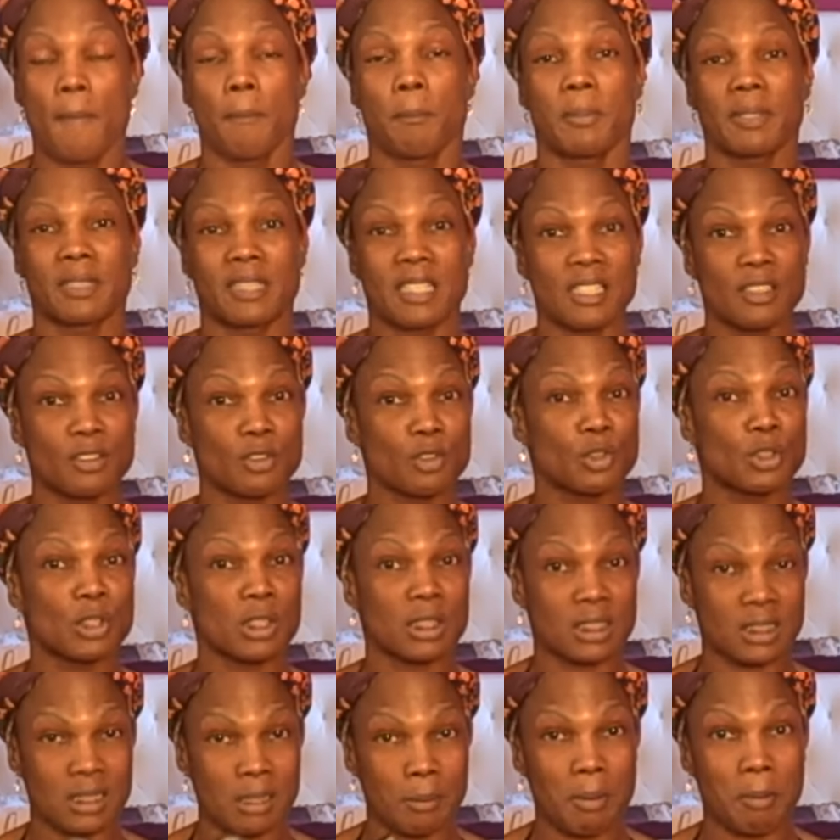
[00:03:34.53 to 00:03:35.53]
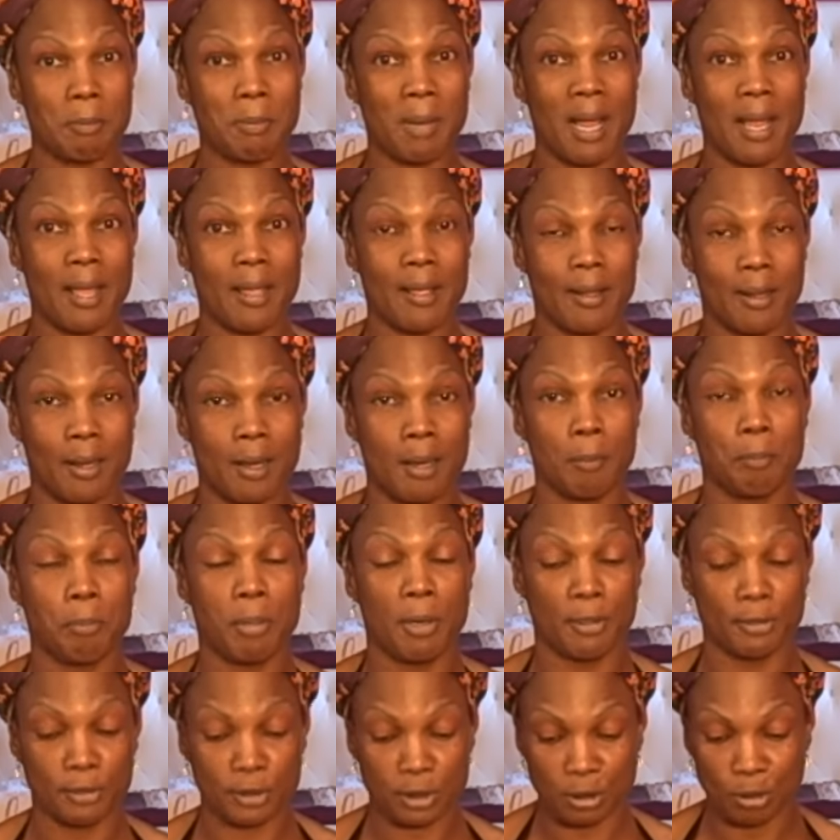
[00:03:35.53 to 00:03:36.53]
But these are just some of my um,
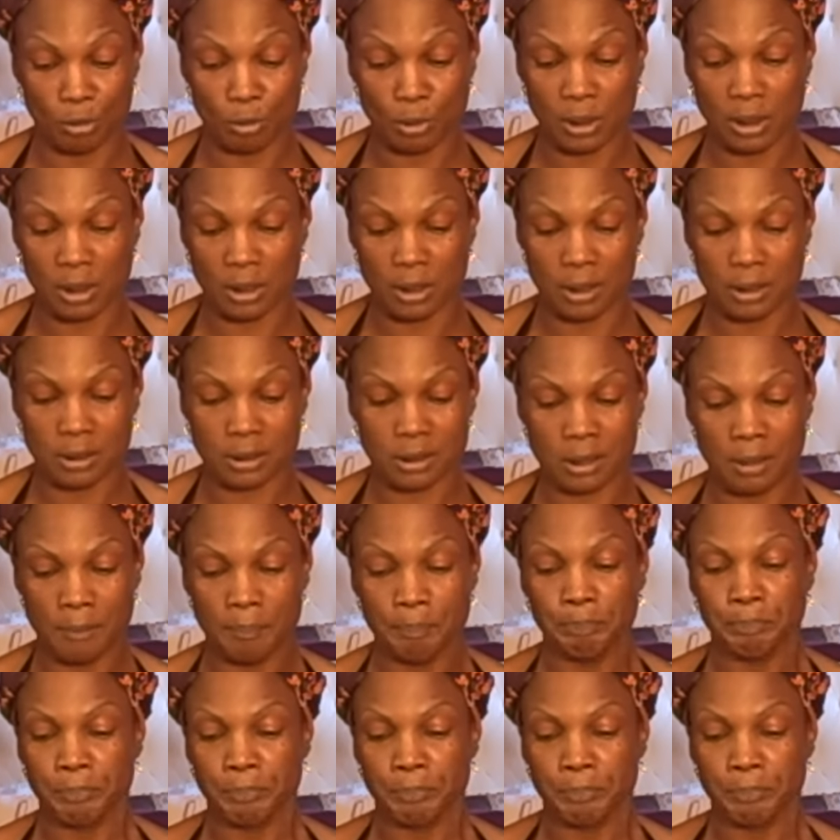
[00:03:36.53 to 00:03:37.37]
personal goods.